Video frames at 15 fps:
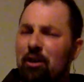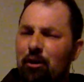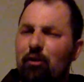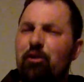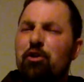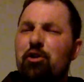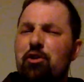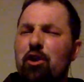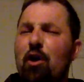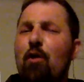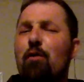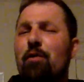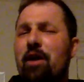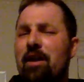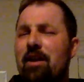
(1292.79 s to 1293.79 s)
you should
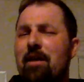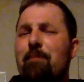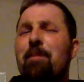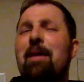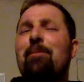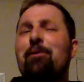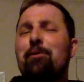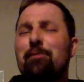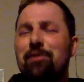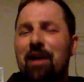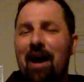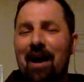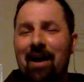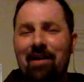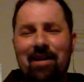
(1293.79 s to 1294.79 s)
know that people who
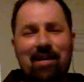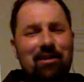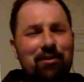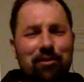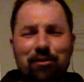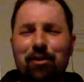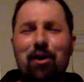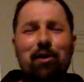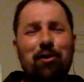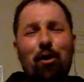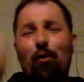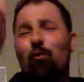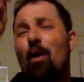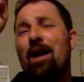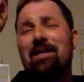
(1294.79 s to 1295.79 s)
die on Easter
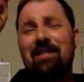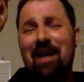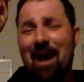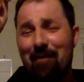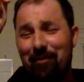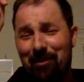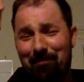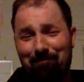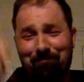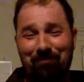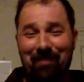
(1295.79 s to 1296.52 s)
go right to heaven.